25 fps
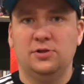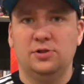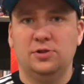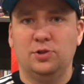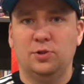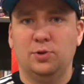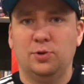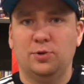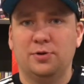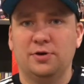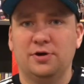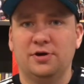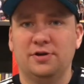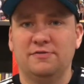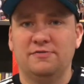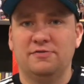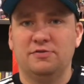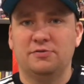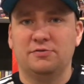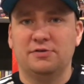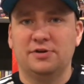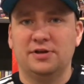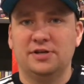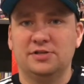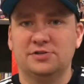Lord of
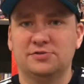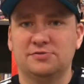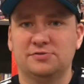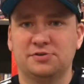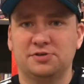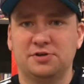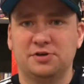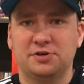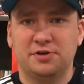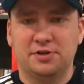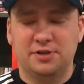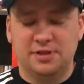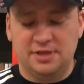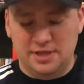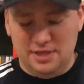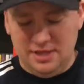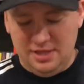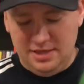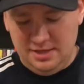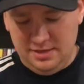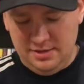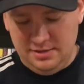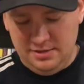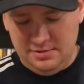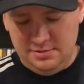the Rings: Return of the
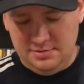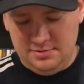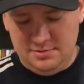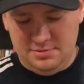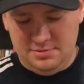King,